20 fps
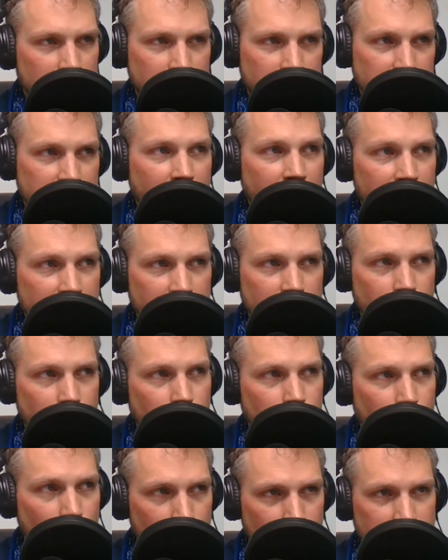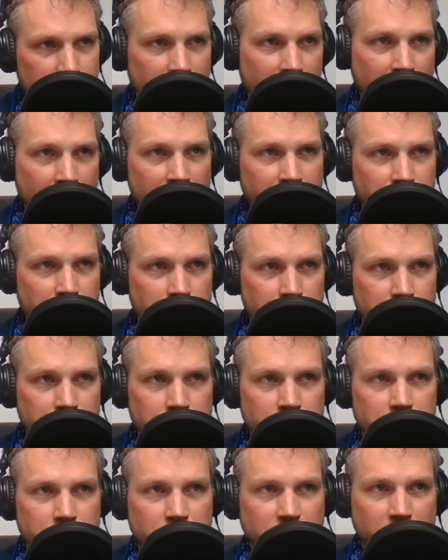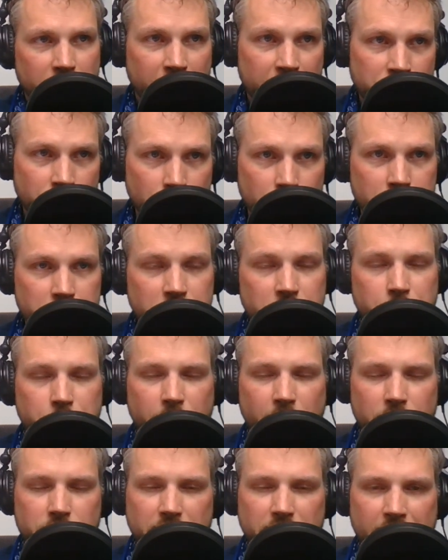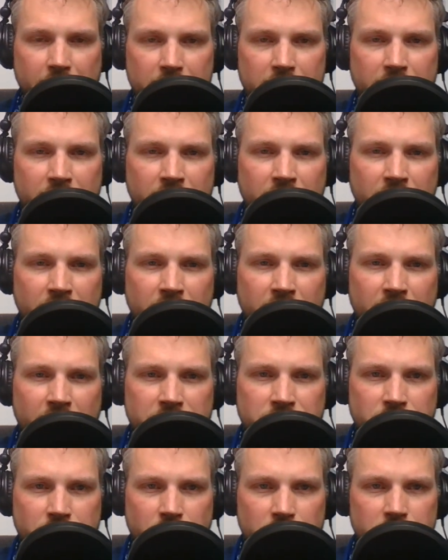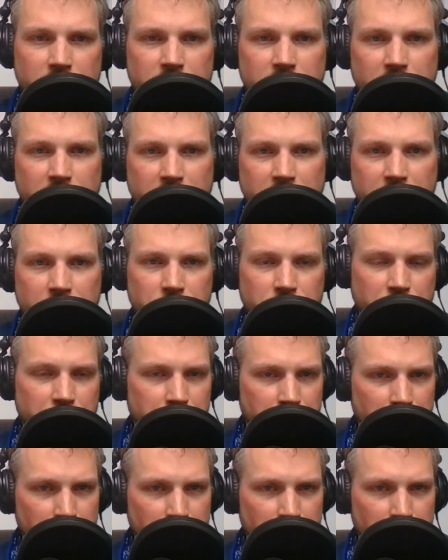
not long after I'd learned about that, I started to hear some